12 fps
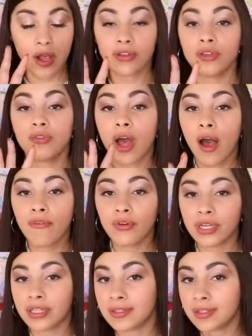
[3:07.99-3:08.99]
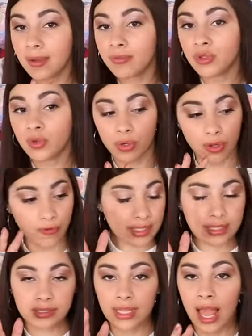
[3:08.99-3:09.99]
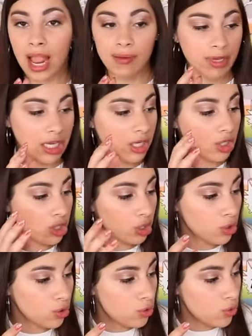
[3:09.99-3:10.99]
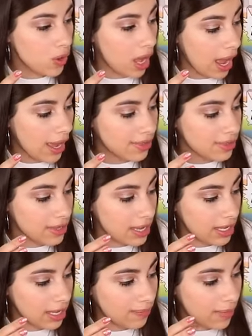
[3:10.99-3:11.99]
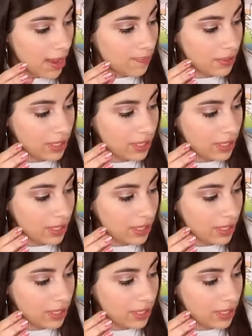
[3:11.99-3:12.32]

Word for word: also covered in some sort of slimy goo. I think it might